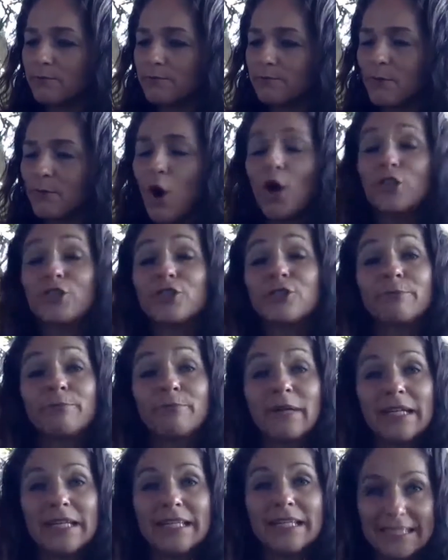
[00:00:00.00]

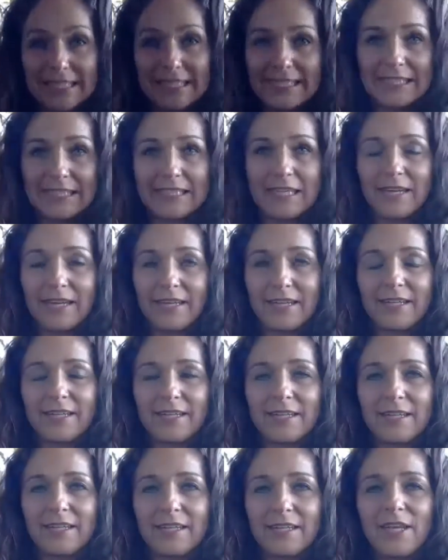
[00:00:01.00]
possibility side,
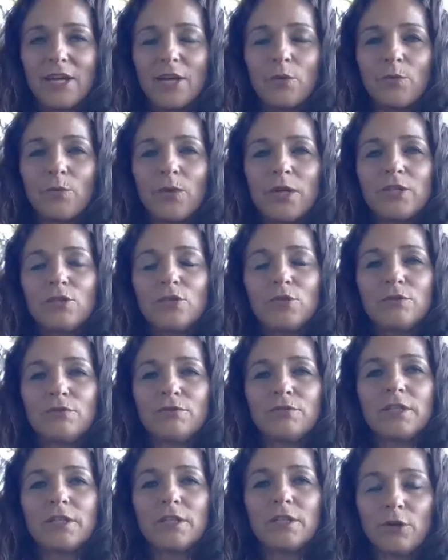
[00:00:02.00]
when you
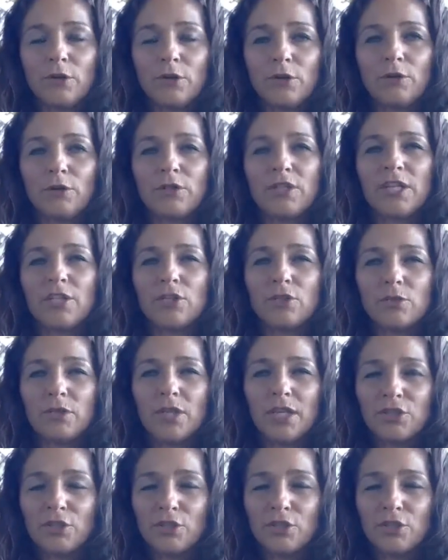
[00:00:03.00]
feel hurt and you get